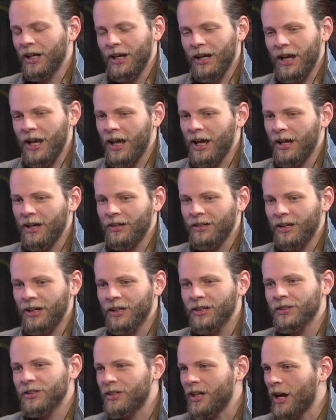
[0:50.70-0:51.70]
I had
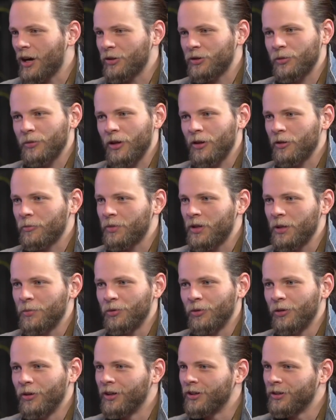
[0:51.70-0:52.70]
ins and outs with other
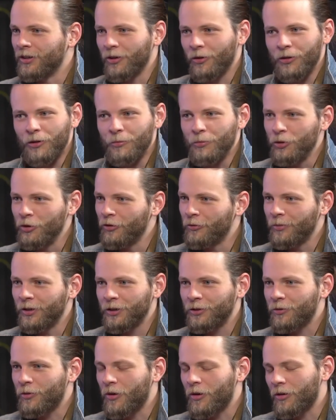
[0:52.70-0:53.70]
people in, you know, the
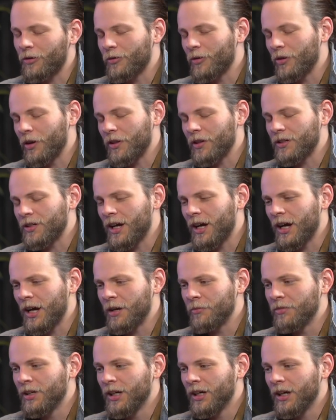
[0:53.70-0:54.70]
movement, quote unquote, at the
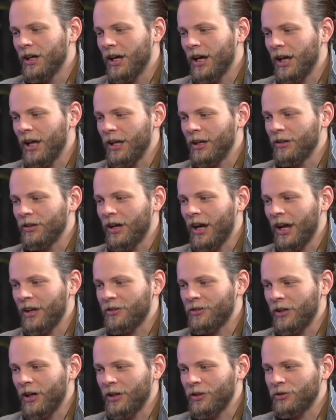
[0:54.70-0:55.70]
time. And
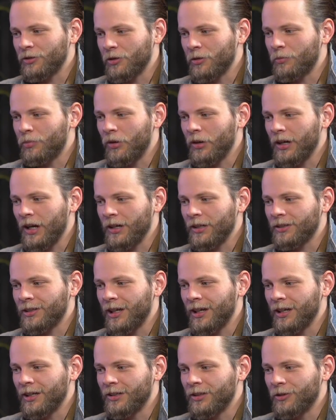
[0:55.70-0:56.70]
at a certain point, I
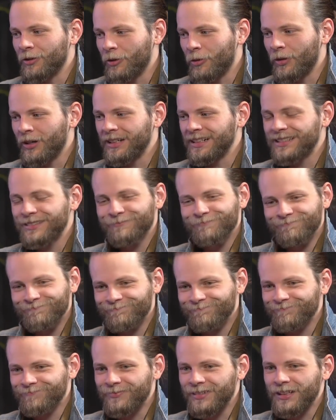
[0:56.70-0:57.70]
decided, you know what,
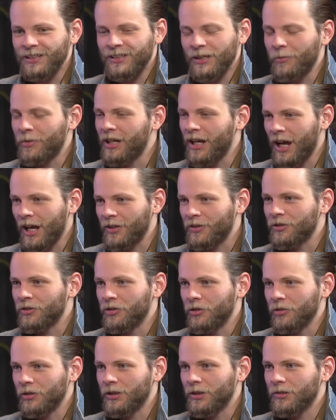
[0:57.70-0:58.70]
somebody has to
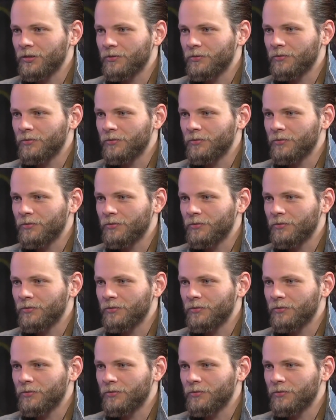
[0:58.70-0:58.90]
do it.